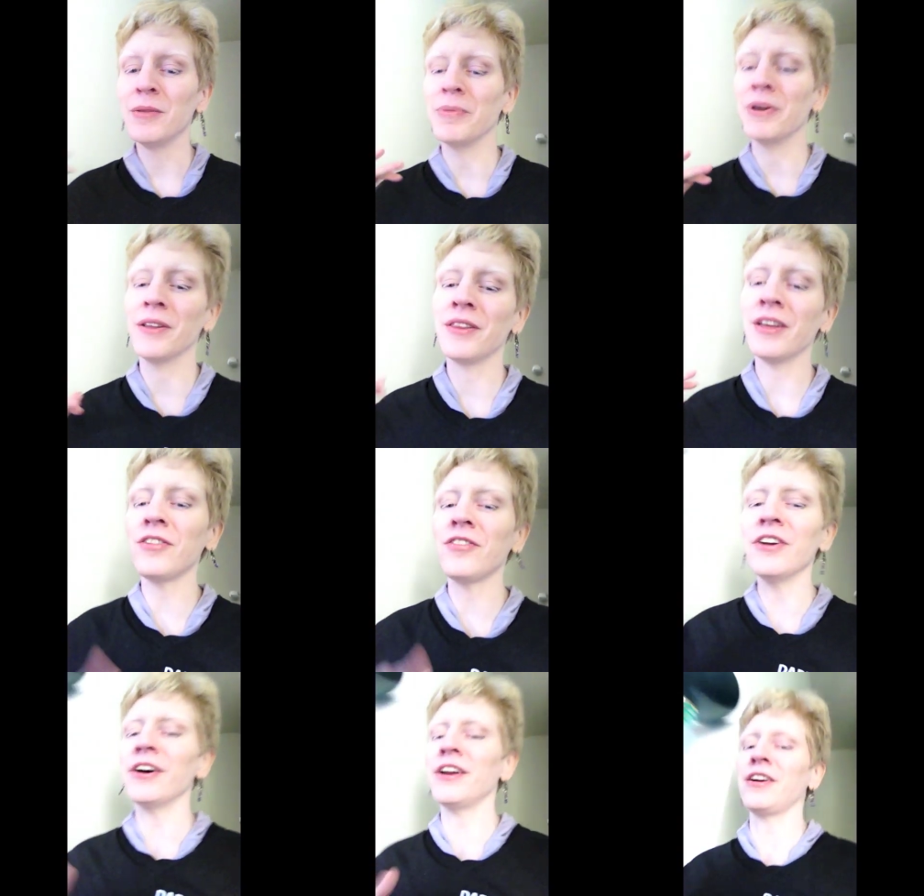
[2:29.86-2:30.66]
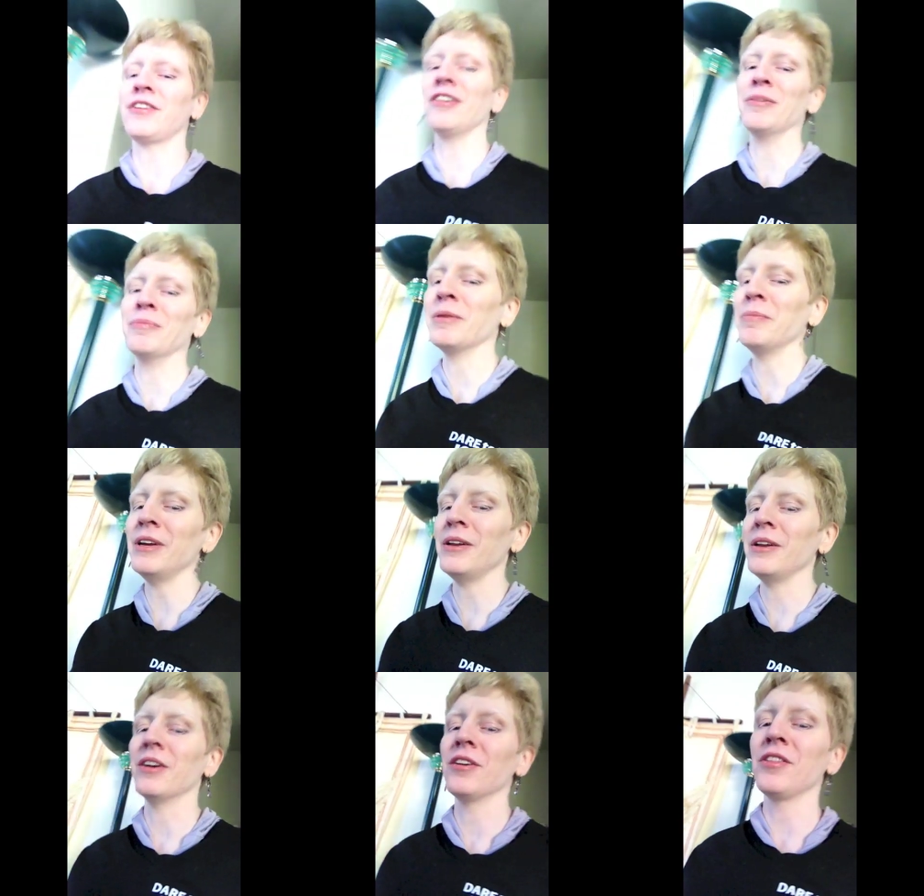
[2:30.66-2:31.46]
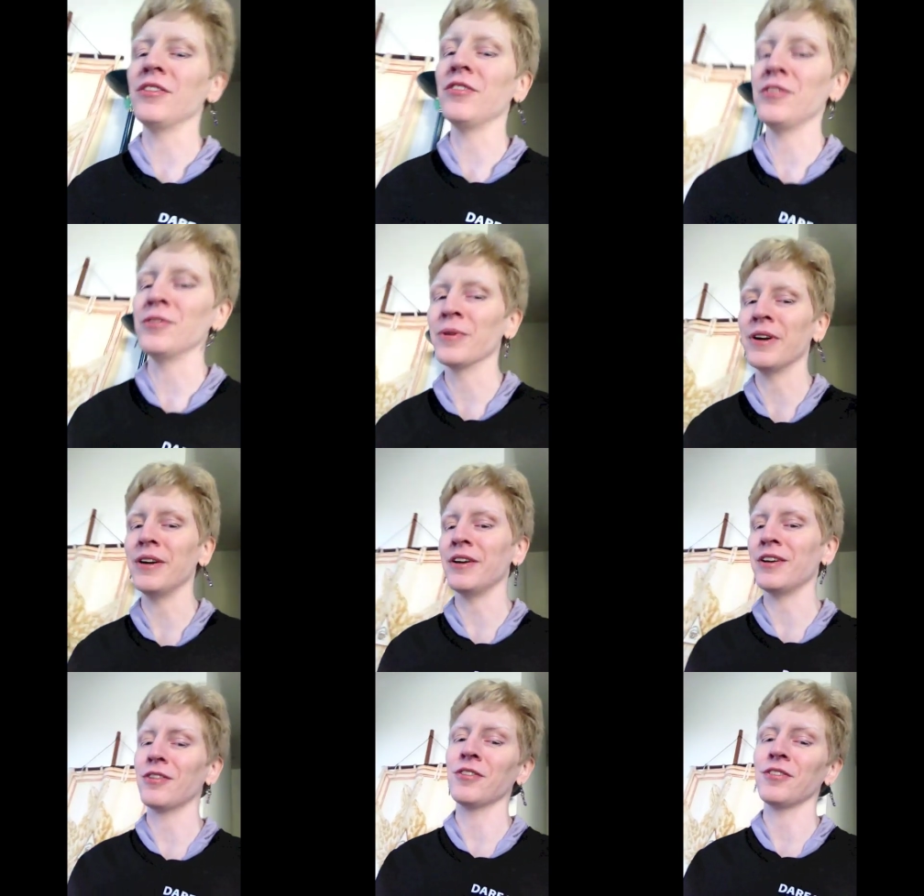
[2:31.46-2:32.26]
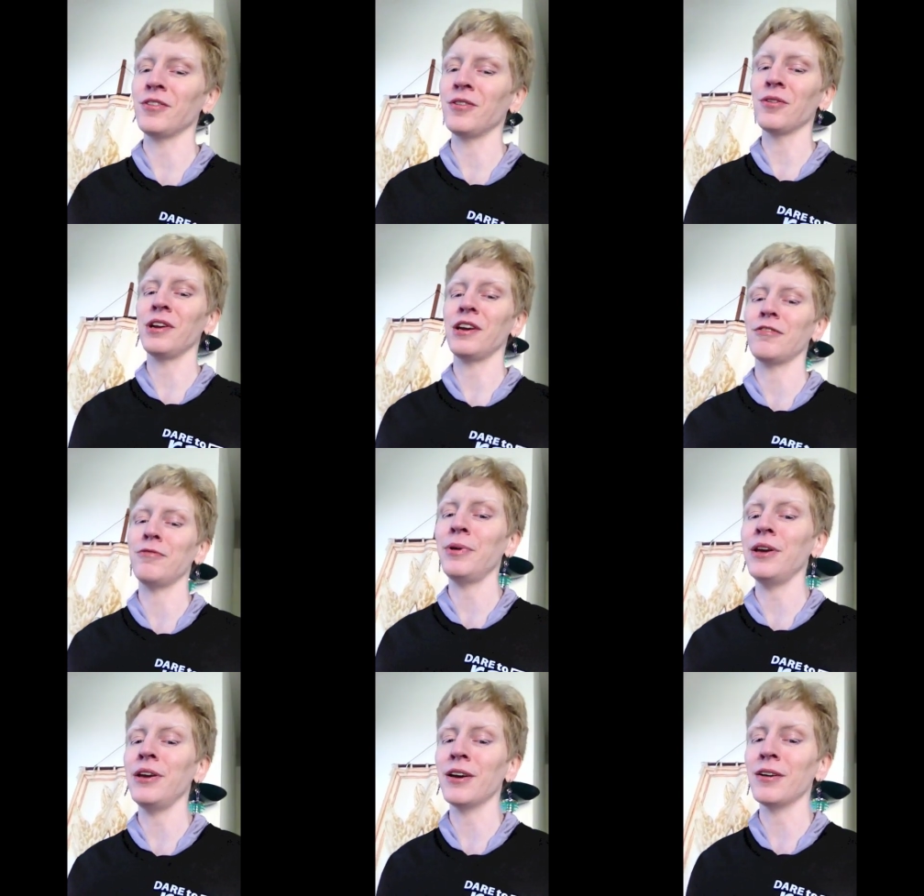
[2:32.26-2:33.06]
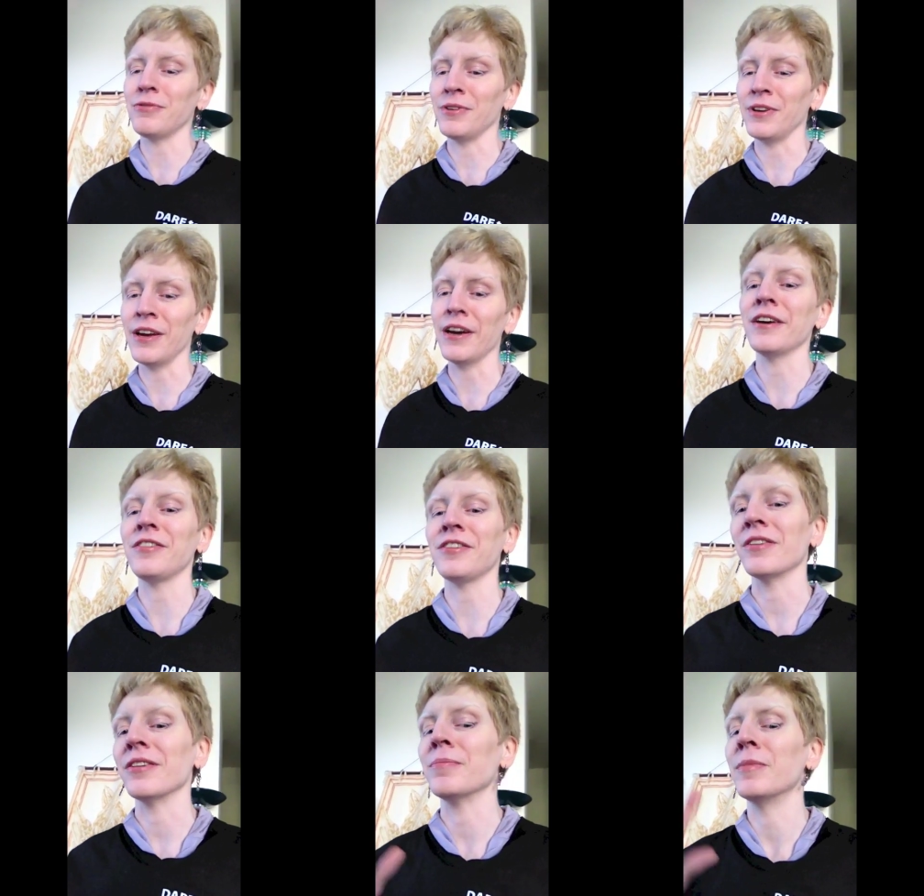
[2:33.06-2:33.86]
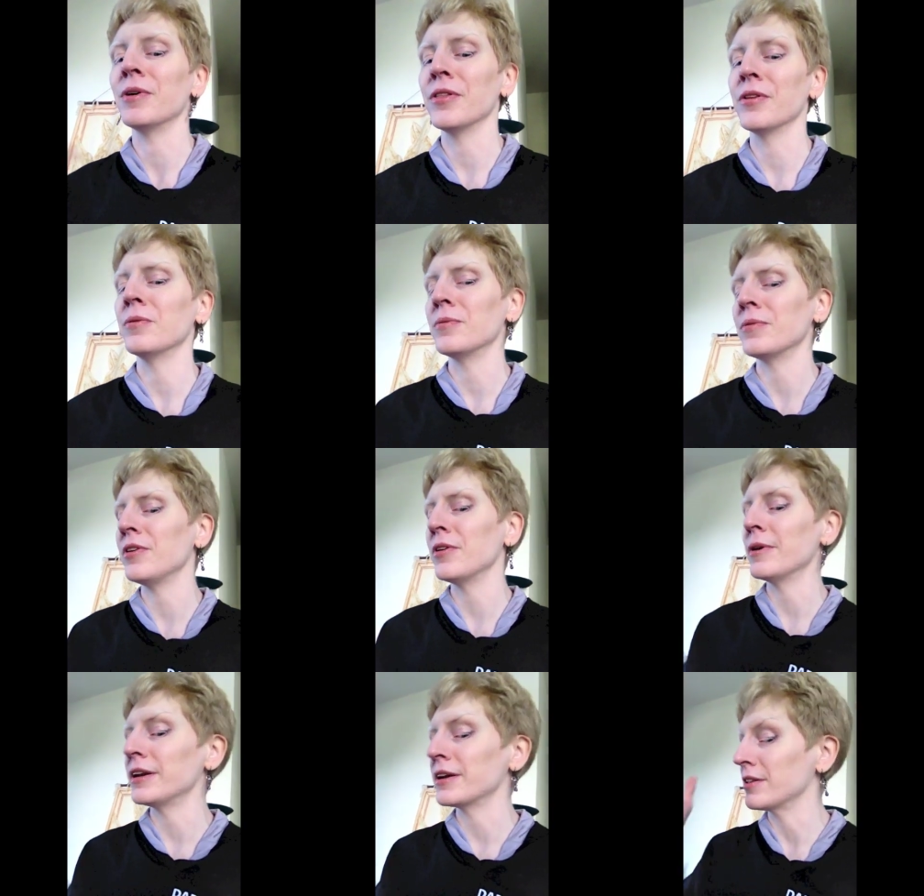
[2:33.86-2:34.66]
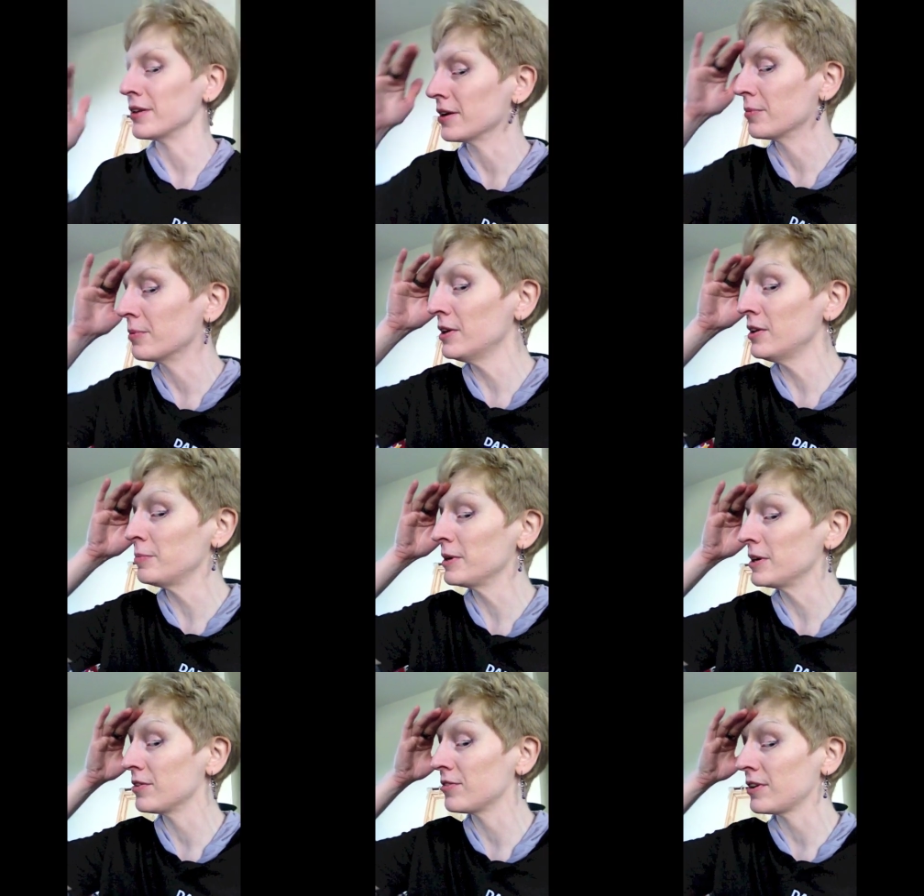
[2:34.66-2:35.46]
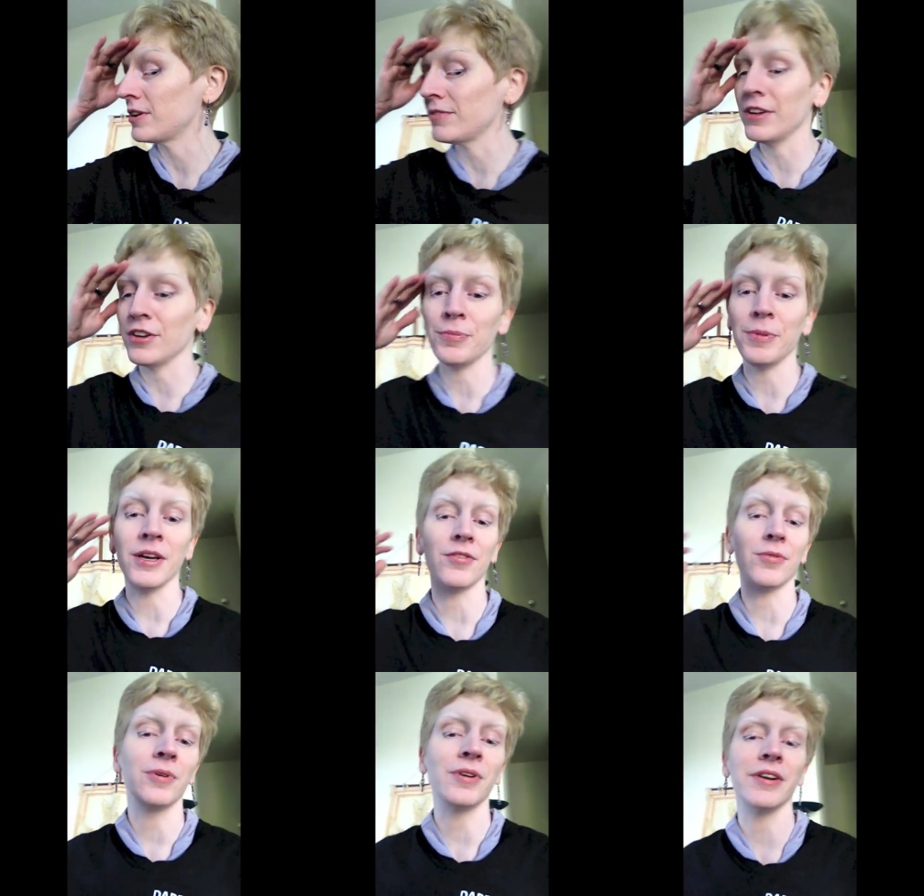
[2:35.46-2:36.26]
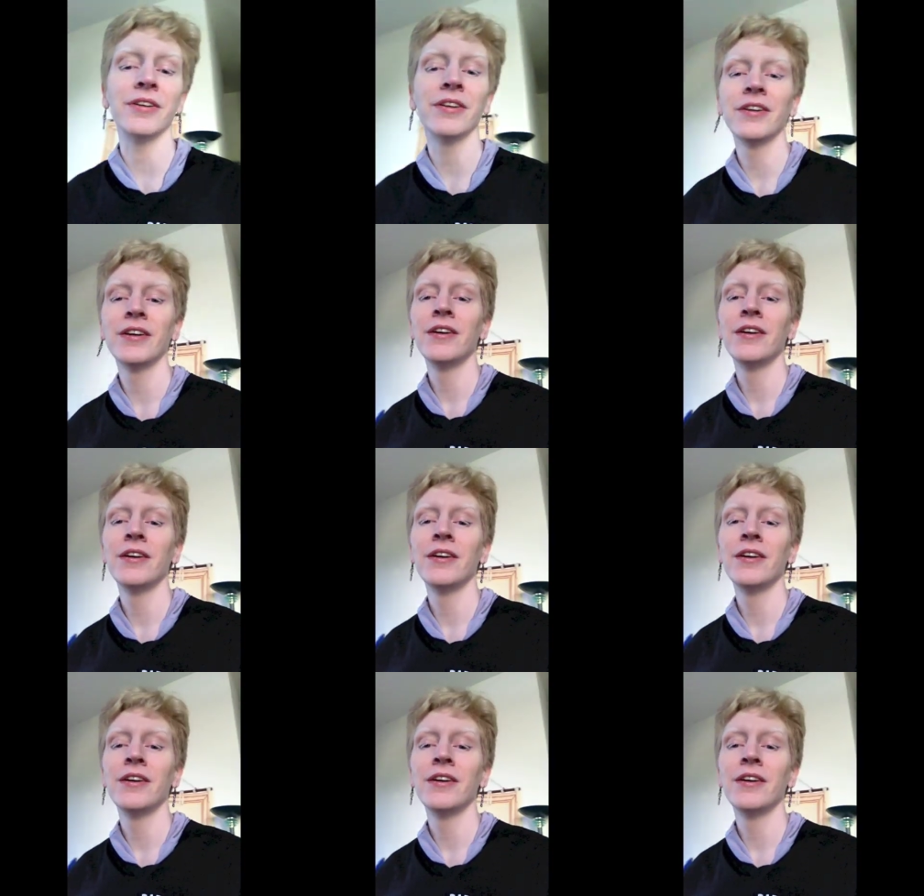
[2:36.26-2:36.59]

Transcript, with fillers: but that's not actually my main health issue right now because I don't have PF yet. Um, although theoretically I will because I have HPS one.